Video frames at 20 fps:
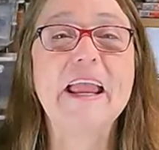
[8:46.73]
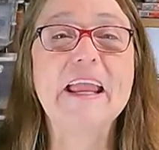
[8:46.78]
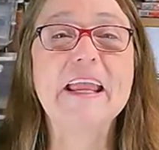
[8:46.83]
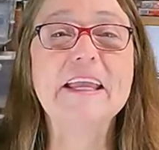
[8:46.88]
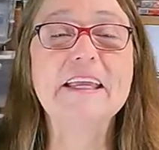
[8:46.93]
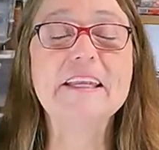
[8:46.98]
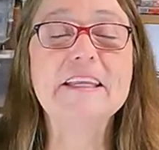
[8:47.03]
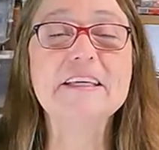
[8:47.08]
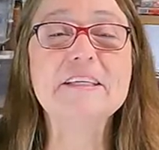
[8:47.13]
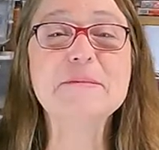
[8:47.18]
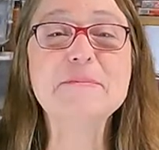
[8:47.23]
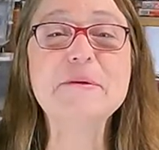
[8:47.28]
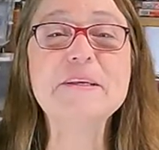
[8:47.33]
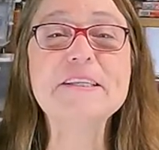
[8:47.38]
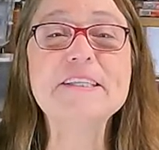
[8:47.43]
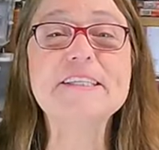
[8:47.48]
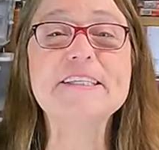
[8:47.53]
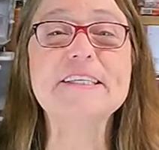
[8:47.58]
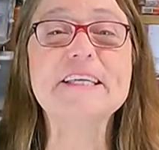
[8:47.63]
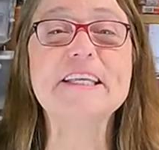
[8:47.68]
It has been
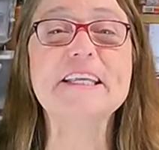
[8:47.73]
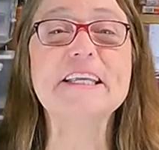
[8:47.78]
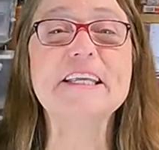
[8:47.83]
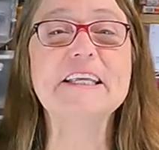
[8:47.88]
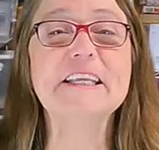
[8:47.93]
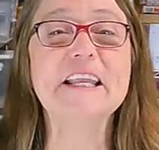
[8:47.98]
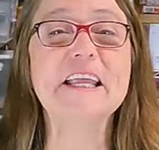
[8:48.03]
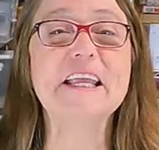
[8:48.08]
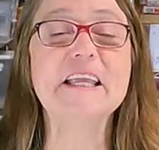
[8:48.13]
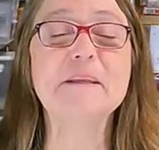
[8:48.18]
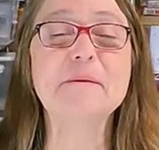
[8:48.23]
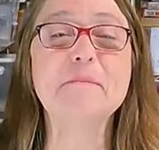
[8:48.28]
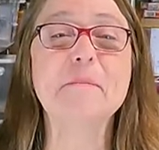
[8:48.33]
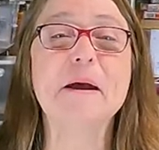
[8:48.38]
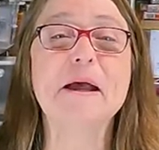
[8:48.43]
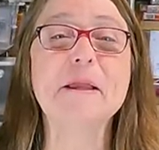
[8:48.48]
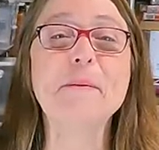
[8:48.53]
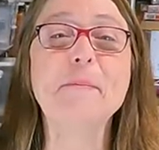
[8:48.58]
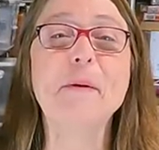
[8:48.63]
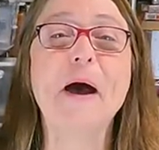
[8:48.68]
sitting in
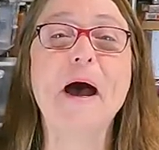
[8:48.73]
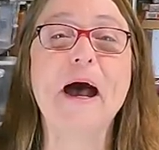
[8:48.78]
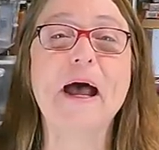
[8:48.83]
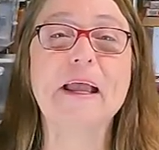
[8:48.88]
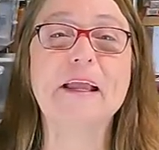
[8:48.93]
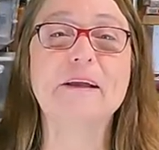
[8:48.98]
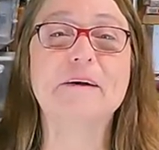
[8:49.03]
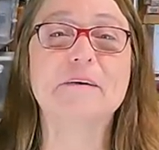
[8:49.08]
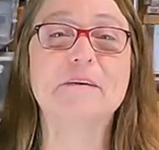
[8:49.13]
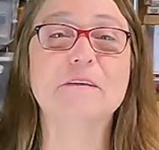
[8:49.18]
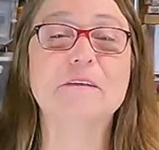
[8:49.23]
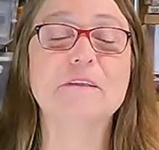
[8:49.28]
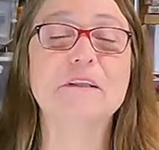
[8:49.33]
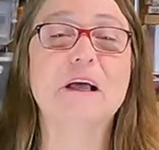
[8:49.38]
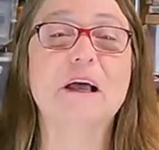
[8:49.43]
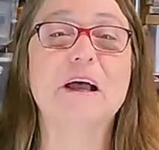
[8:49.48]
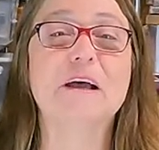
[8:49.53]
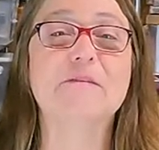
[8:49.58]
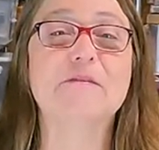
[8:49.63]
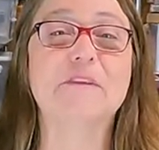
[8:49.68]
my pile
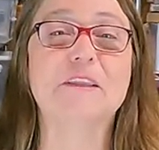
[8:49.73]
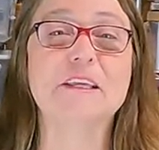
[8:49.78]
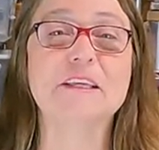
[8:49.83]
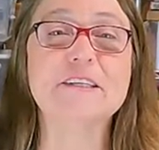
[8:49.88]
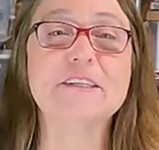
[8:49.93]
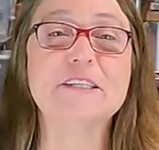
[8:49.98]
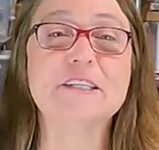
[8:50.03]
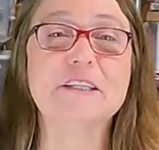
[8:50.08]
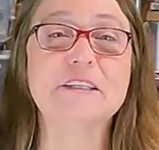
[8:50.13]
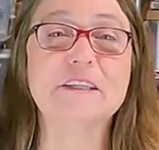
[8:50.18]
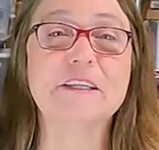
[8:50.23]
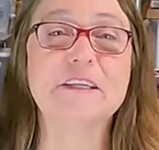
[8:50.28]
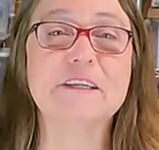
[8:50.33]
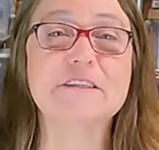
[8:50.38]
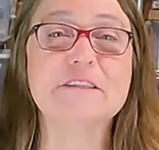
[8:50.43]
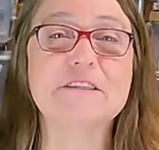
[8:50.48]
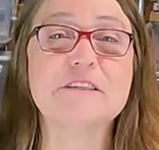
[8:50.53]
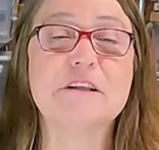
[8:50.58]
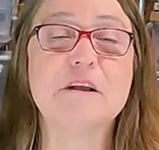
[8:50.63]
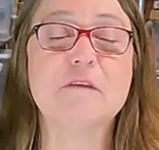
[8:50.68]
of things to
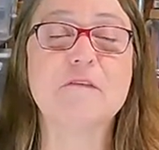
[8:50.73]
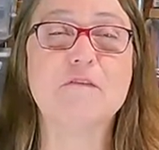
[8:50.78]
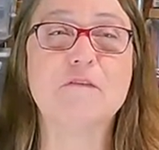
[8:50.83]
list